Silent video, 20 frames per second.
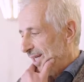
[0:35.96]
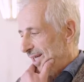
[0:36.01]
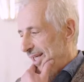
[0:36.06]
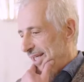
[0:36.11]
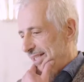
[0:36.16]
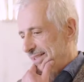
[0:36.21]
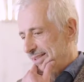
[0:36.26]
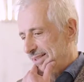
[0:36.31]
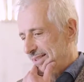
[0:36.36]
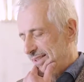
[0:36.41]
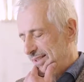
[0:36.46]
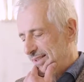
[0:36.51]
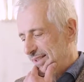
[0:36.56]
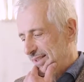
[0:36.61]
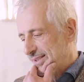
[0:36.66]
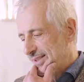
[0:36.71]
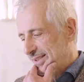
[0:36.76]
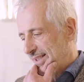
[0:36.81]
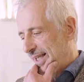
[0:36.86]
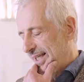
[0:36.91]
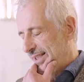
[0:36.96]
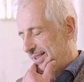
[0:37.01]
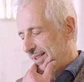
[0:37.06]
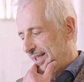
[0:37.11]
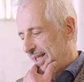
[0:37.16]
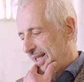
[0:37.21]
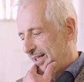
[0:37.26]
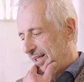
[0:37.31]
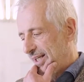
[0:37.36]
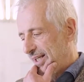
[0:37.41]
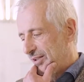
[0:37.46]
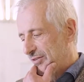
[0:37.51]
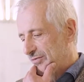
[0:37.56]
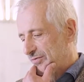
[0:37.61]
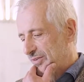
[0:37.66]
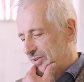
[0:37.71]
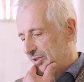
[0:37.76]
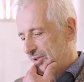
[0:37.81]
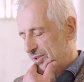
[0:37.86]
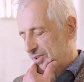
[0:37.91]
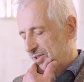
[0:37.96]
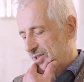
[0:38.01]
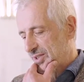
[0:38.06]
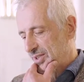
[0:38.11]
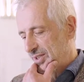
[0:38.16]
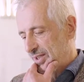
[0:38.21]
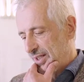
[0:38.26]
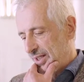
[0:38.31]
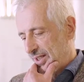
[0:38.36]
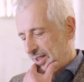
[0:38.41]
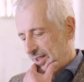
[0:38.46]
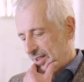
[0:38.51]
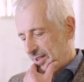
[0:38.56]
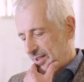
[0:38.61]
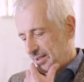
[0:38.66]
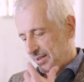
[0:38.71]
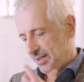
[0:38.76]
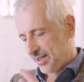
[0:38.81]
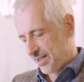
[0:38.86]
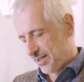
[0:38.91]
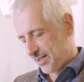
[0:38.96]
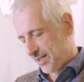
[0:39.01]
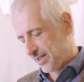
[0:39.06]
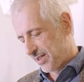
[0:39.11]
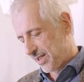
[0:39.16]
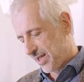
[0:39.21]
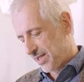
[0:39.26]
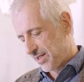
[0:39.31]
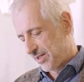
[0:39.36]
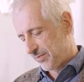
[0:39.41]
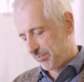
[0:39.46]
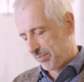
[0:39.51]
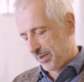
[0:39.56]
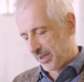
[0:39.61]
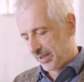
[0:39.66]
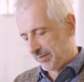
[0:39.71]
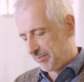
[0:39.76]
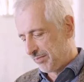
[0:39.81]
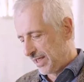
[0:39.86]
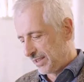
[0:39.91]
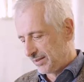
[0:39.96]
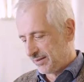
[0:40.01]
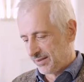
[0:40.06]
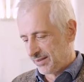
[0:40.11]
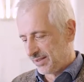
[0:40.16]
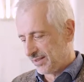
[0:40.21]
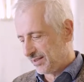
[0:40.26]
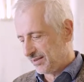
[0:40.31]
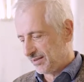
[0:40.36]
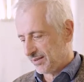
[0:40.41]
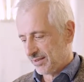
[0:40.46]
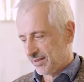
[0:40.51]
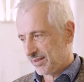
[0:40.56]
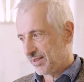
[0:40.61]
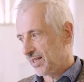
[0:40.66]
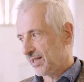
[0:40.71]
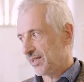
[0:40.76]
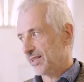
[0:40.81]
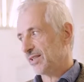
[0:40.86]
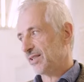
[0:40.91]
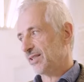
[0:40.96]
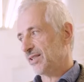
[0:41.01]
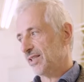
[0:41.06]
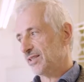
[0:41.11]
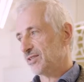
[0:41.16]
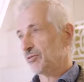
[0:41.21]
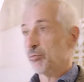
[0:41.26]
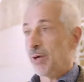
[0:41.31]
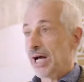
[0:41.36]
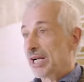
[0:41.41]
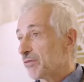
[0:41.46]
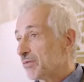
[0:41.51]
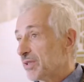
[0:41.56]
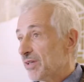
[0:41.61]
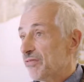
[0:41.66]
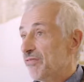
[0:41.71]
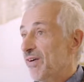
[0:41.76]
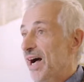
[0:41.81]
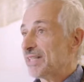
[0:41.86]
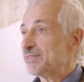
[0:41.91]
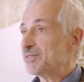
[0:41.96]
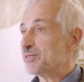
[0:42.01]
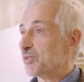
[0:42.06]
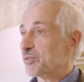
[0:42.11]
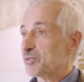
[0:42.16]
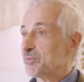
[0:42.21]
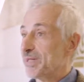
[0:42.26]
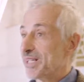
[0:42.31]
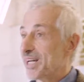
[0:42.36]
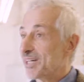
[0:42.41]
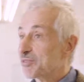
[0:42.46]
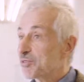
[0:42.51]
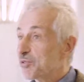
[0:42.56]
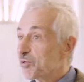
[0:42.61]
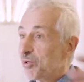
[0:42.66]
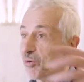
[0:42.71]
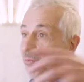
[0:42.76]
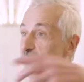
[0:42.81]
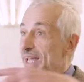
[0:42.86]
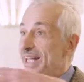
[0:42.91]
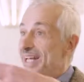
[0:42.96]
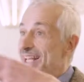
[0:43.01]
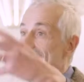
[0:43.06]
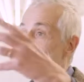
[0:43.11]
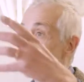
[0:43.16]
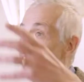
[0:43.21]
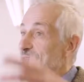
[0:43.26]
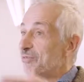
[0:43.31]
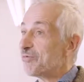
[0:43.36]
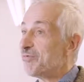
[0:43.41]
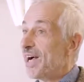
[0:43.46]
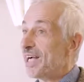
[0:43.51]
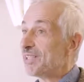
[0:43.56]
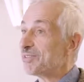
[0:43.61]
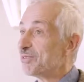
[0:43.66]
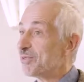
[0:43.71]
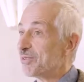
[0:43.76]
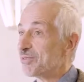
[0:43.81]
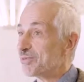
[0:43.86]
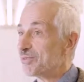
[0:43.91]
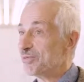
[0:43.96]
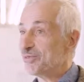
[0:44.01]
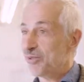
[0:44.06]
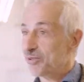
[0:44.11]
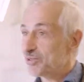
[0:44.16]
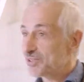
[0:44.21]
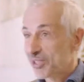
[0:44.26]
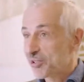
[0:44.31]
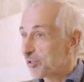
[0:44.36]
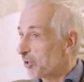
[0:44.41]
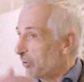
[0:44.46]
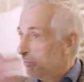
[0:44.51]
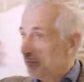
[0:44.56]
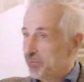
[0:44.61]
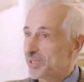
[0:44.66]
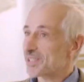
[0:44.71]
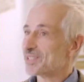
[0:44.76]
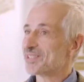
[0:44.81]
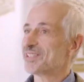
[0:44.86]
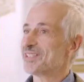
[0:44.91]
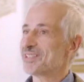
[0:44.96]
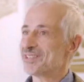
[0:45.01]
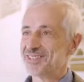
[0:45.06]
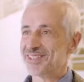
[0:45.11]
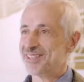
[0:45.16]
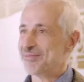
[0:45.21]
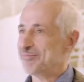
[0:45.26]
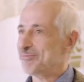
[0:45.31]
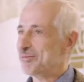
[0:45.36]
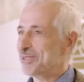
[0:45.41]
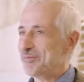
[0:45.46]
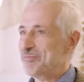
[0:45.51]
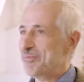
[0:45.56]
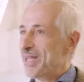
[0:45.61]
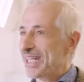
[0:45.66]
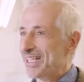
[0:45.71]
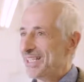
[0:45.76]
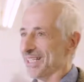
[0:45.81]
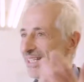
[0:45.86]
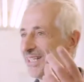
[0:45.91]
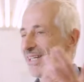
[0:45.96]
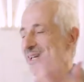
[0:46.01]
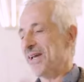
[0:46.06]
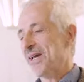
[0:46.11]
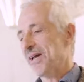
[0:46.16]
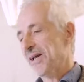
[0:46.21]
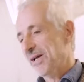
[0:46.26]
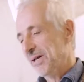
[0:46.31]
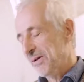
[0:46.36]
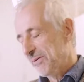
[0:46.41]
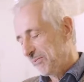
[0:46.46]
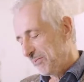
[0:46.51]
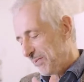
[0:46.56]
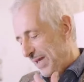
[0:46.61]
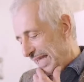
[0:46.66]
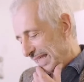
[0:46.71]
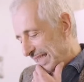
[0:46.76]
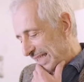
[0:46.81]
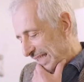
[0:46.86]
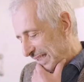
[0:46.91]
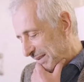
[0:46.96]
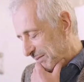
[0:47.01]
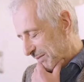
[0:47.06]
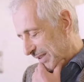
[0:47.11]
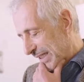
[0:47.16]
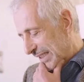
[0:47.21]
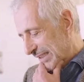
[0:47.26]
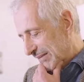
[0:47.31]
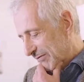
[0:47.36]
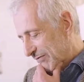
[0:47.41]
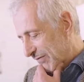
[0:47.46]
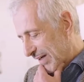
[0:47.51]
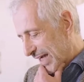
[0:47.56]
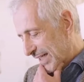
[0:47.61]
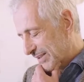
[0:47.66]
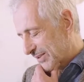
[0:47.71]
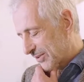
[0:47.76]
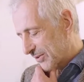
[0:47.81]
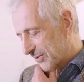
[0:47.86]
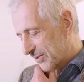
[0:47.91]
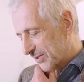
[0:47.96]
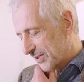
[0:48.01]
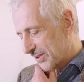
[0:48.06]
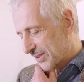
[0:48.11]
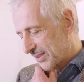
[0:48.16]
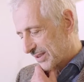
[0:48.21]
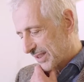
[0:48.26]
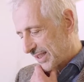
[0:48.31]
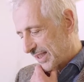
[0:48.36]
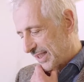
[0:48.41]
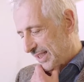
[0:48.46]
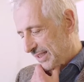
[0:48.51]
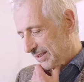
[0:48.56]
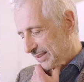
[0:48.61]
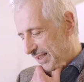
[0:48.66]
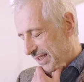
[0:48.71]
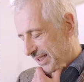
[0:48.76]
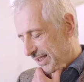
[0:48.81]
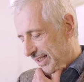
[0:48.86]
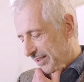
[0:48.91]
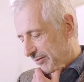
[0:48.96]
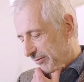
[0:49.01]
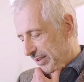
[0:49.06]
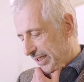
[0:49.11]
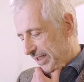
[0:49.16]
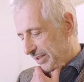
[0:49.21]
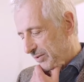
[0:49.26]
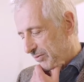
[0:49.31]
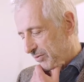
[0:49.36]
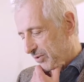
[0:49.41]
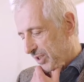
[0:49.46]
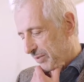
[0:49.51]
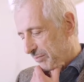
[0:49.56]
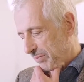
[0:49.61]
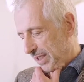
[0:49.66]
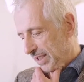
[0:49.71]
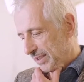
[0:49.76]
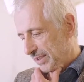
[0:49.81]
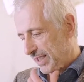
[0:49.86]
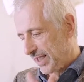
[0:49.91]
in cities, and of course experimenting is one of the factors, but there are so many other factors. You know, it's a complex system with many factors and relationship, and